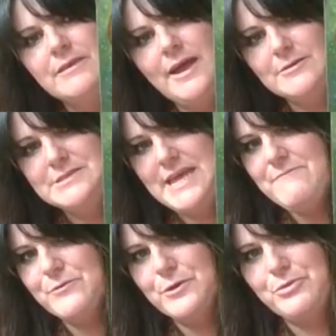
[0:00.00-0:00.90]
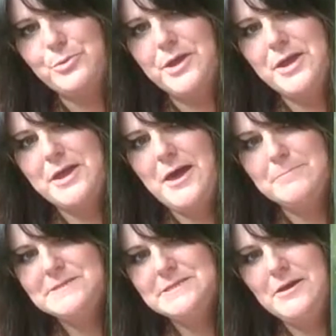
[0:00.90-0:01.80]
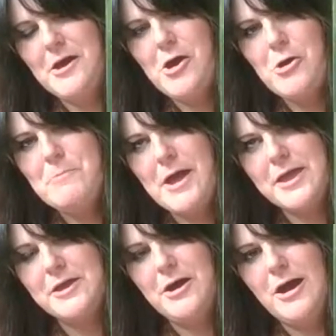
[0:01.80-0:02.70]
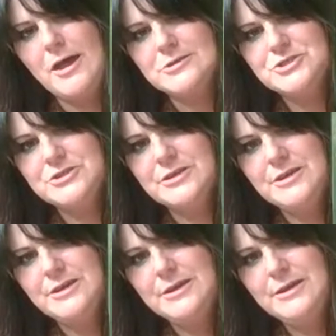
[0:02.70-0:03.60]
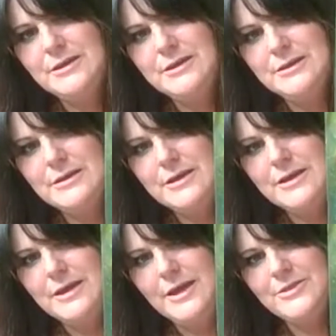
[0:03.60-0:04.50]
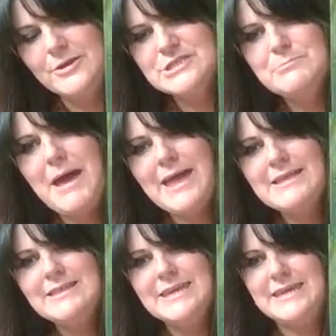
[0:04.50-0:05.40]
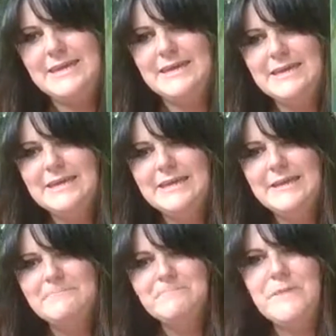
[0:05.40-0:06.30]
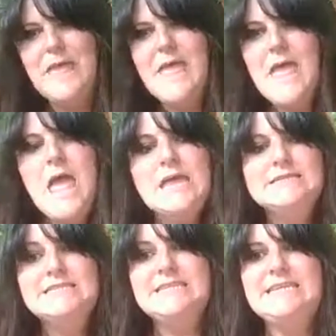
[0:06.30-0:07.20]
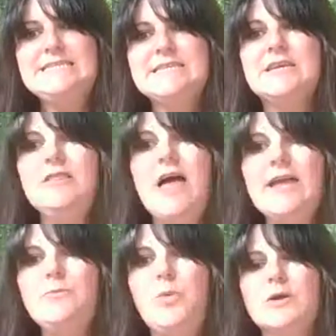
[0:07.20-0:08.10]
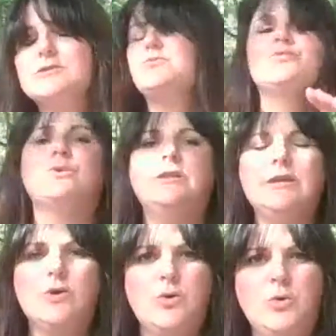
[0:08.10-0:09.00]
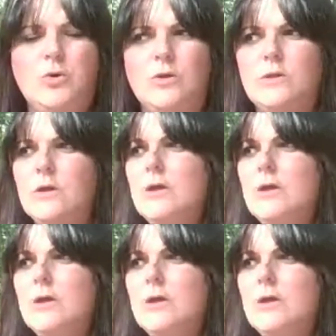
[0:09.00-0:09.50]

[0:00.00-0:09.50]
How's that for a three of cups? Oh my gosh. And they're smiling. Denise, Glide works really cool.